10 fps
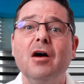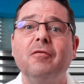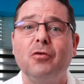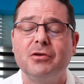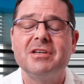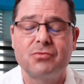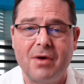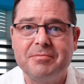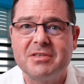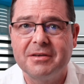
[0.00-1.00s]
for
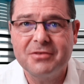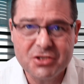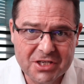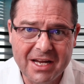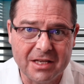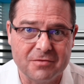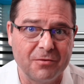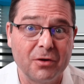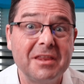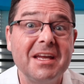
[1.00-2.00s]
disruptive change,
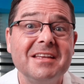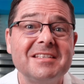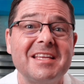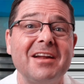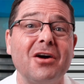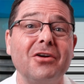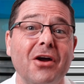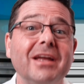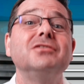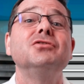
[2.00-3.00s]
for things that are
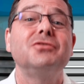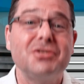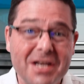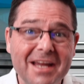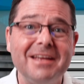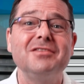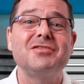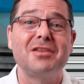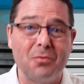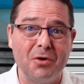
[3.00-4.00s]
going to
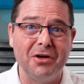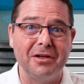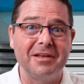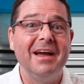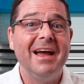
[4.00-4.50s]
change the world,